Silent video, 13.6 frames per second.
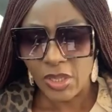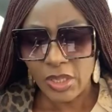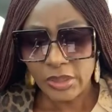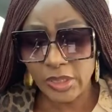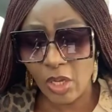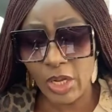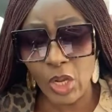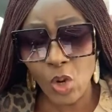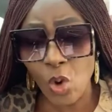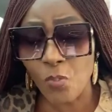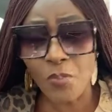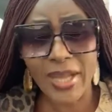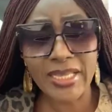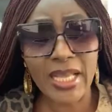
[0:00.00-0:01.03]
Now only hope
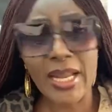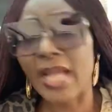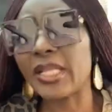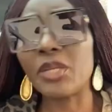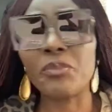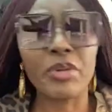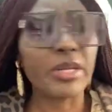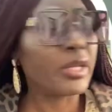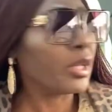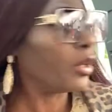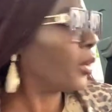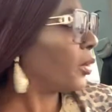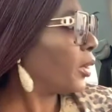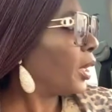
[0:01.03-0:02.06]
matter now they bring the
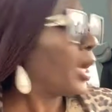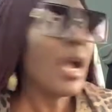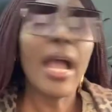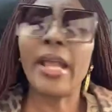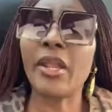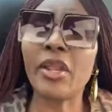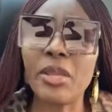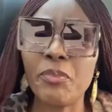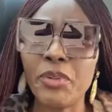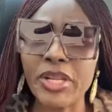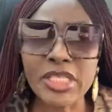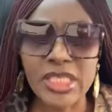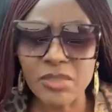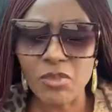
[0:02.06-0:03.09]
con. I know they
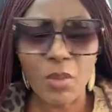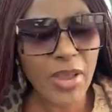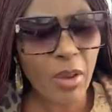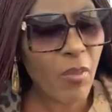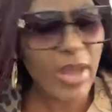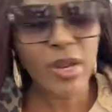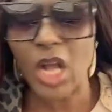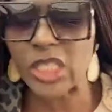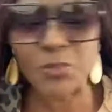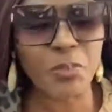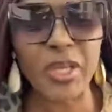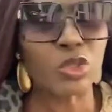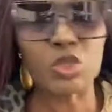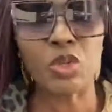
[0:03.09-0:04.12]
bring demon, but when God
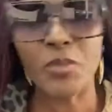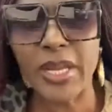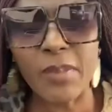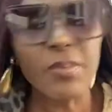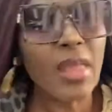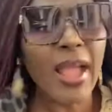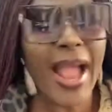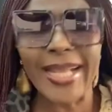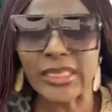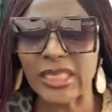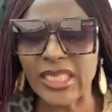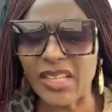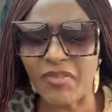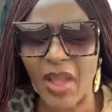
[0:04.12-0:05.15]
speak through me, I
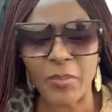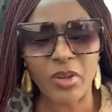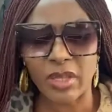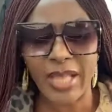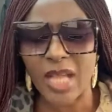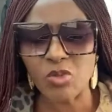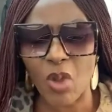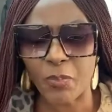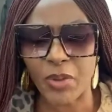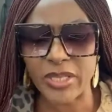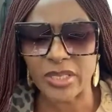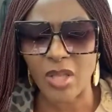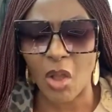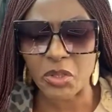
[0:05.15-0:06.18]
deliver, because that's what praise
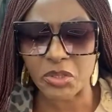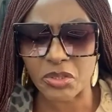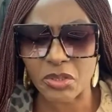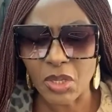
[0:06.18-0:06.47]
does.